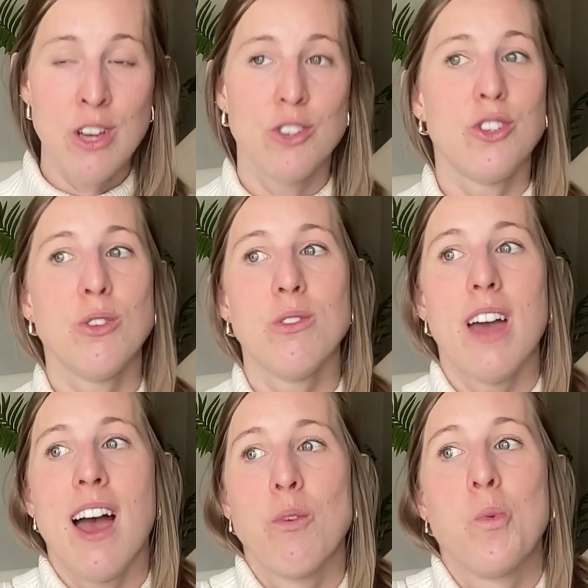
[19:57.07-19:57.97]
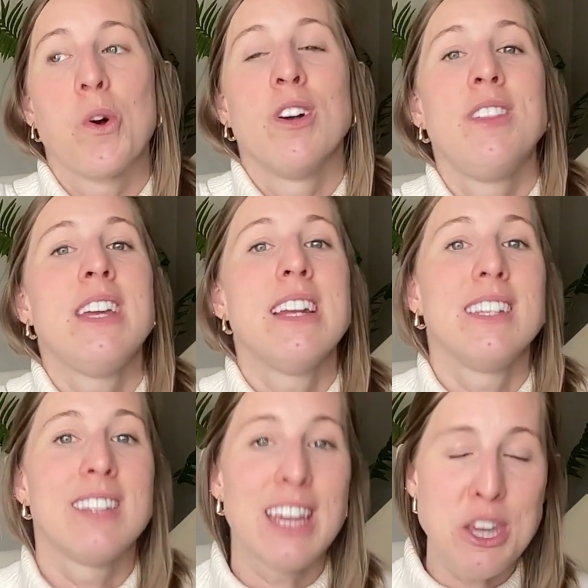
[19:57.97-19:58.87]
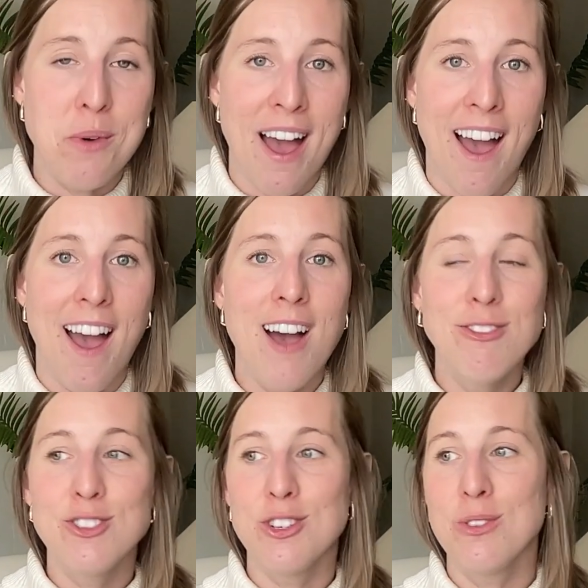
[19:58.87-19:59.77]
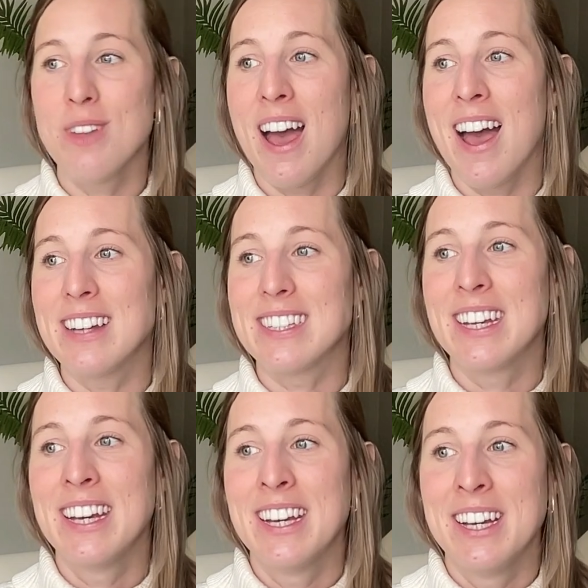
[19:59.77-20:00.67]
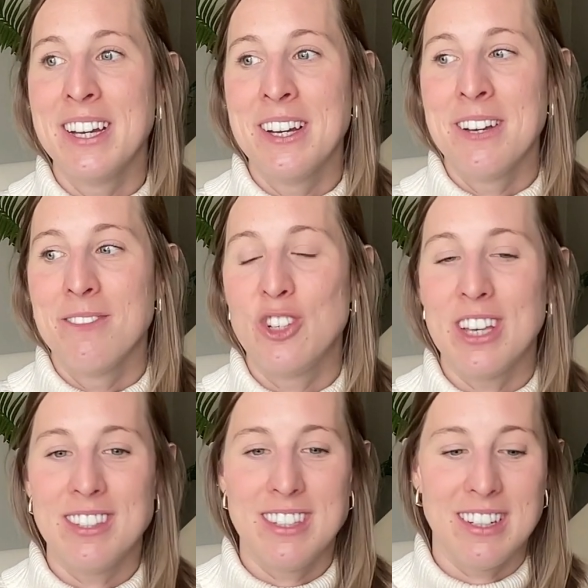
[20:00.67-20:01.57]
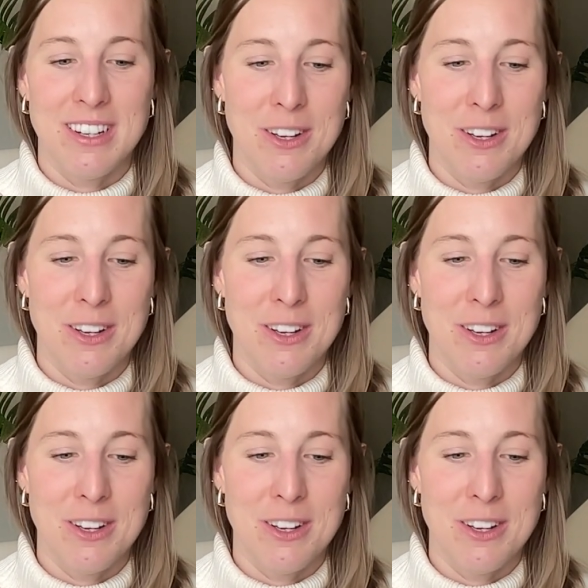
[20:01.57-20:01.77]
to that worthiness that you have, to that just